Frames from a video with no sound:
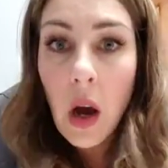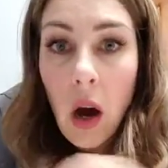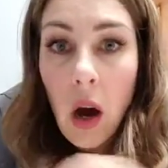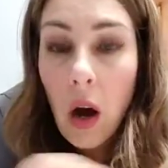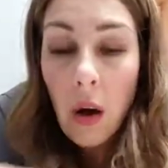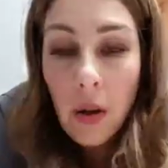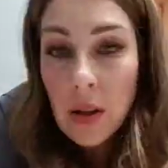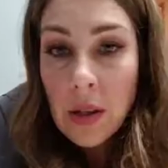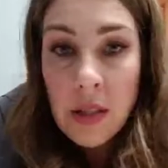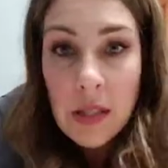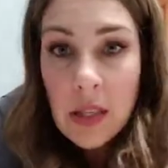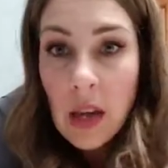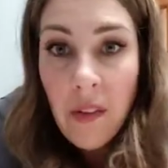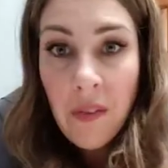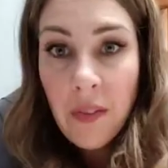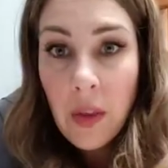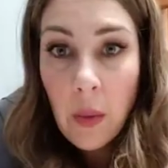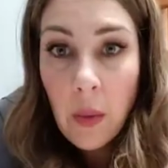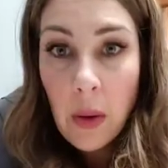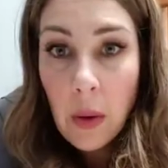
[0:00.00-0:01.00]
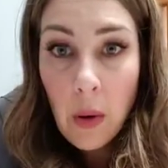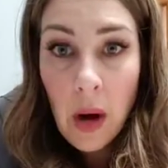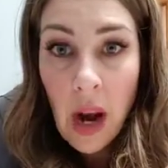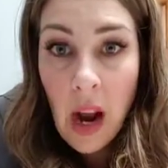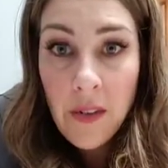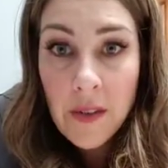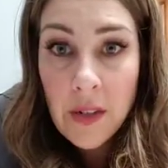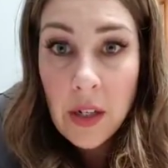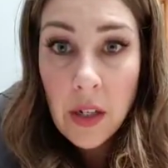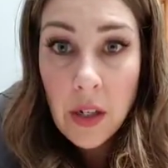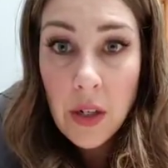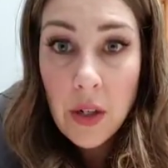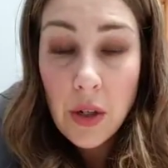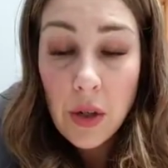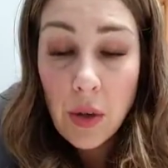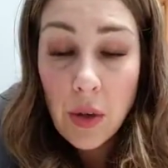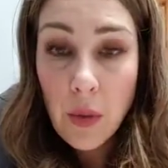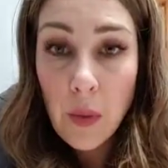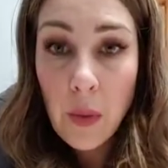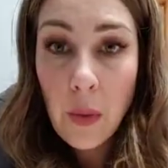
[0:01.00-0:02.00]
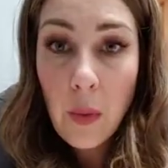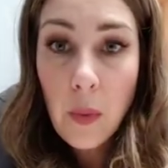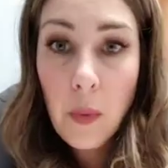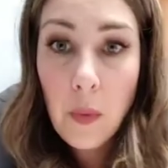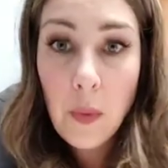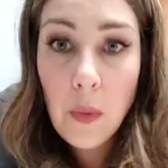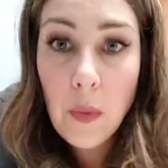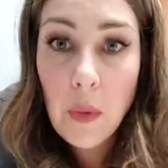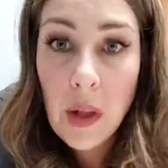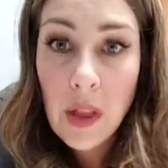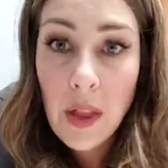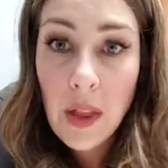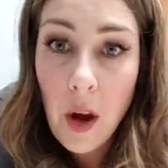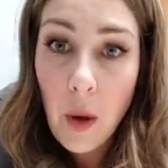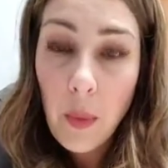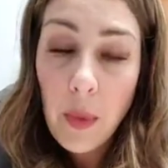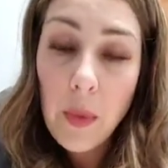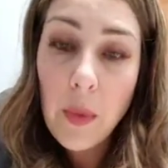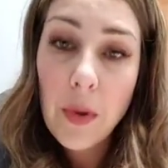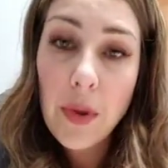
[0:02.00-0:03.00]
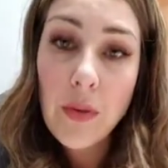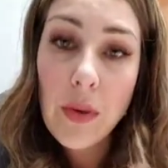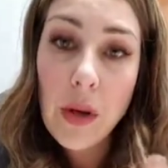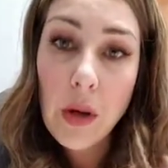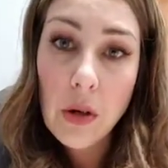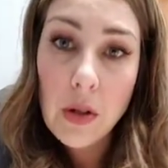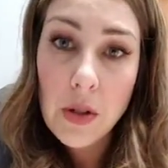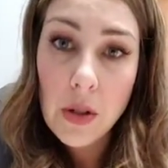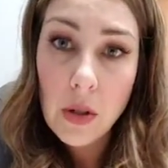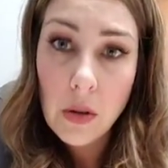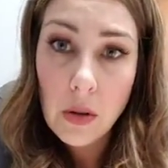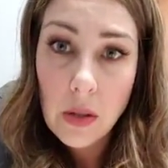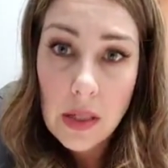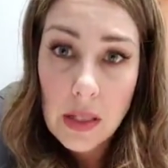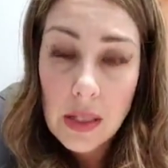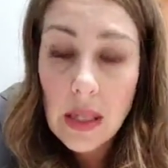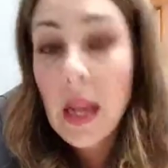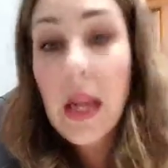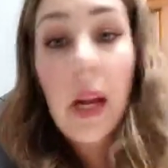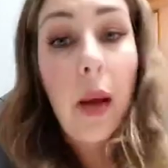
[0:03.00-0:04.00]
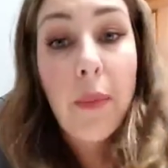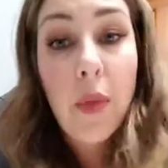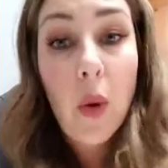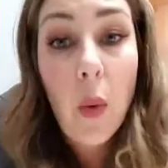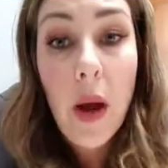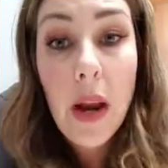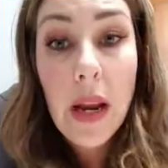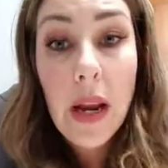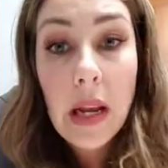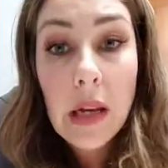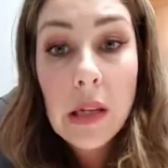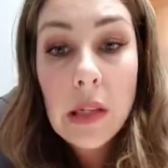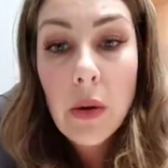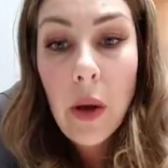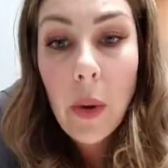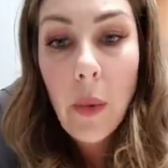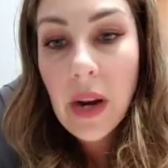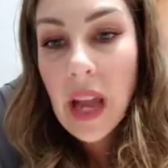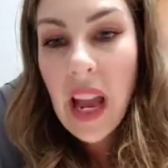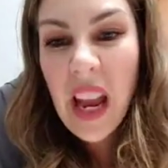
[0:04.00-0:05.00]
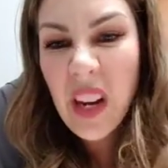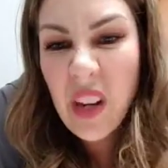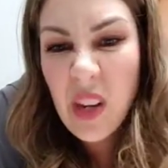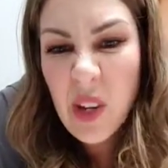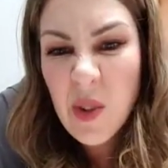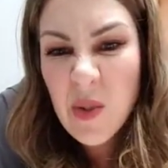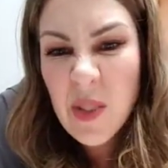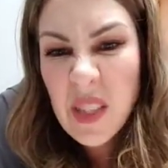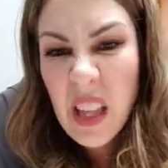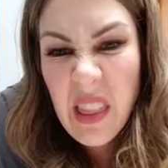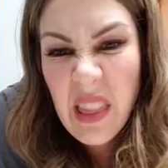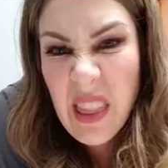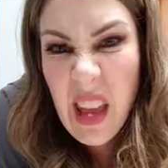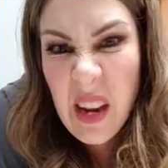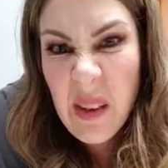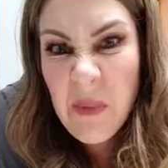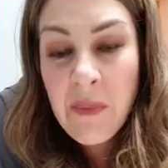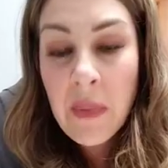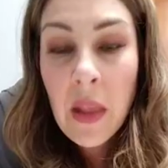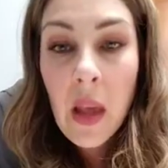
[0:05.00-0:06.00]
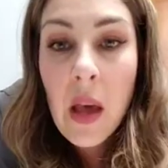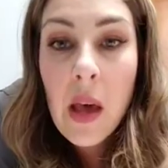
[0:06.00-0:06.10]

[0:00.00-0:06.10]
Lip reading: all the stuff that we were having to do with helping with the rehearsal and setting up the wedding. So I went ahead and used it then.